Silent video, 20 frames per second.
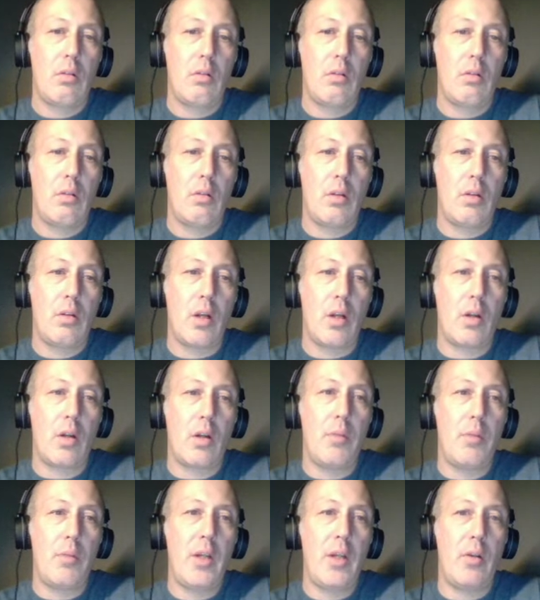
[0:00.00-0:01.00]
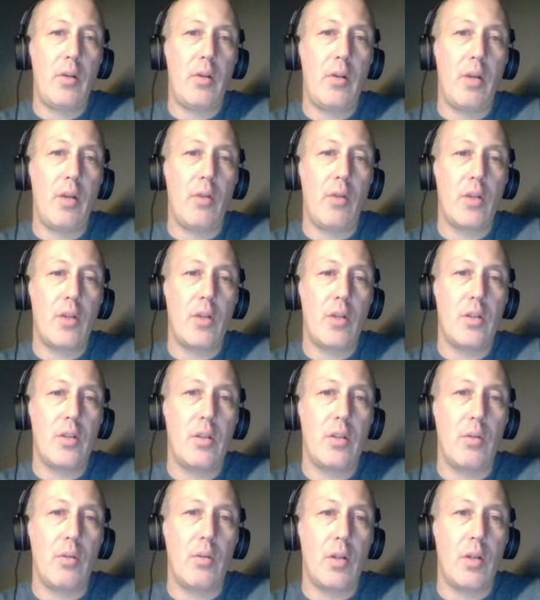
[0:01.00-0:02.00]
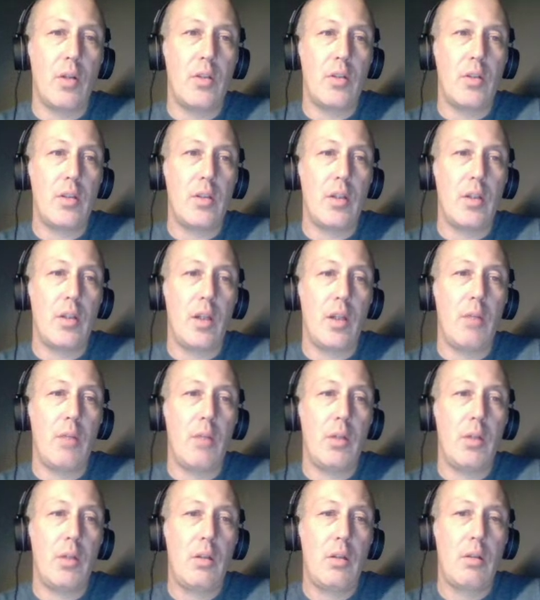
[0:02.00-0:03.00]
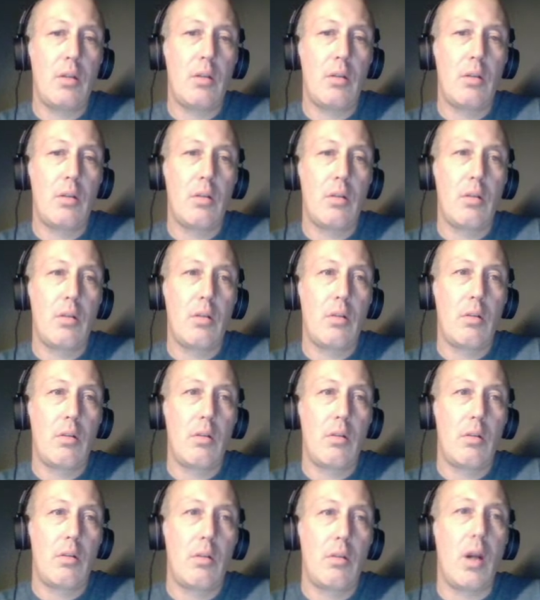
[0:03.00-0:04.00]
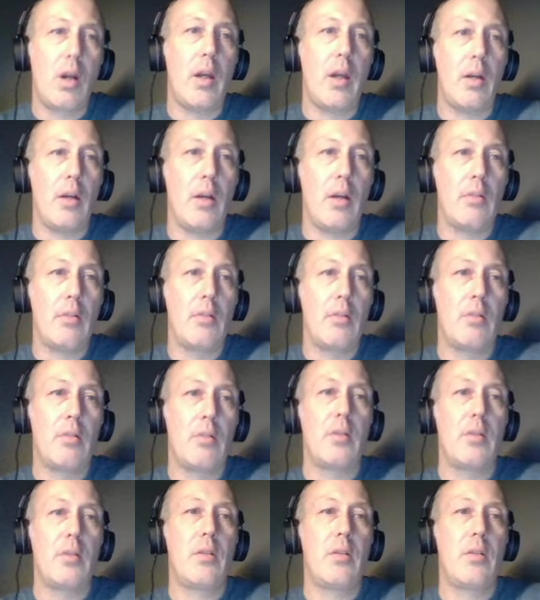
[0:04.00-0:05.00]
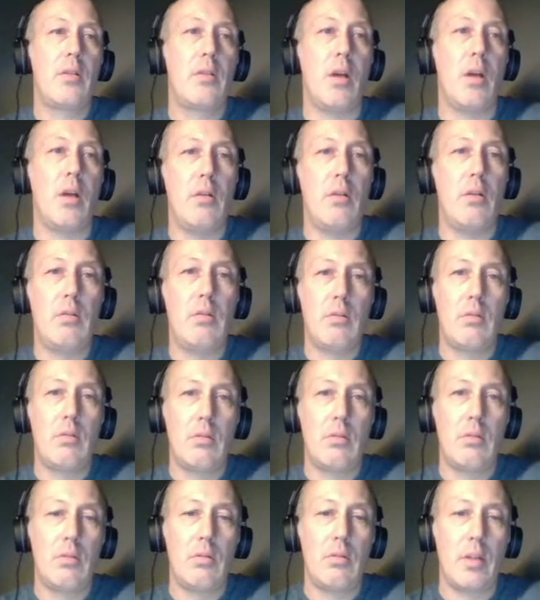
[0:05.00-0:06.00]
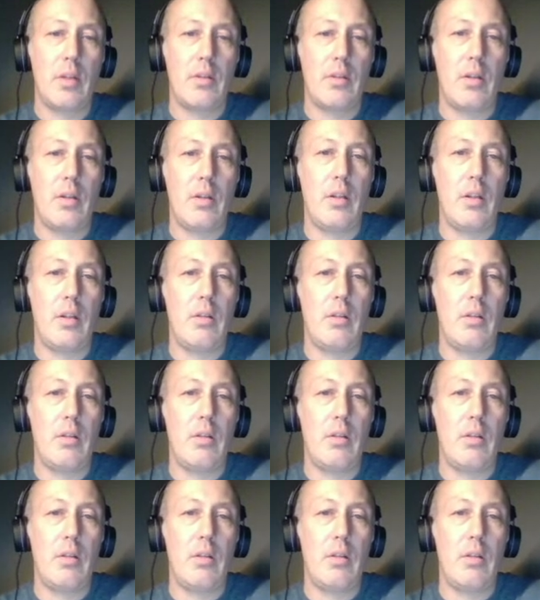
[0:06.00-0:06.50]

How come they don't have Washington, the Washington game here? Oh yeah. No, that's not it.